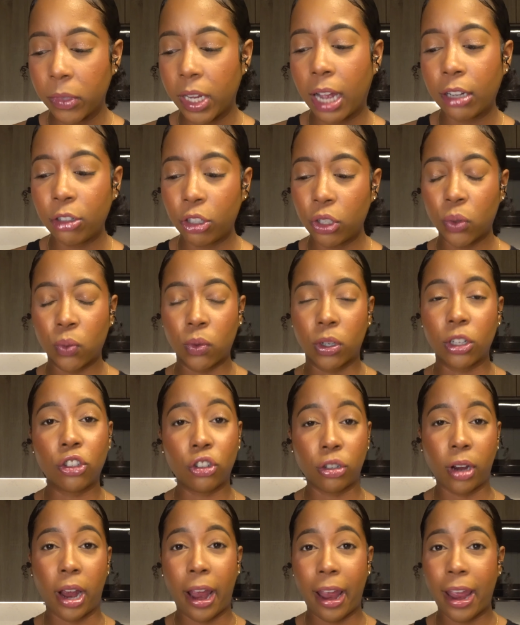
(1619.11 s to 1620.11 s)
I just want to
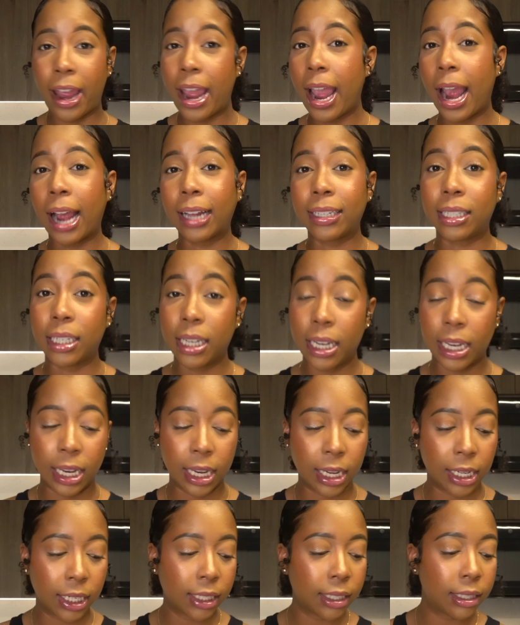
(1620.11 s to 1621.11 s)
try it as it
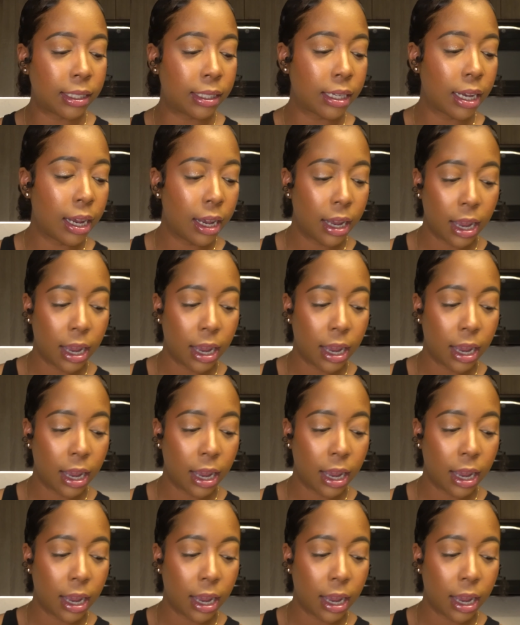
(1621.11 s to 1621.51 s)
is,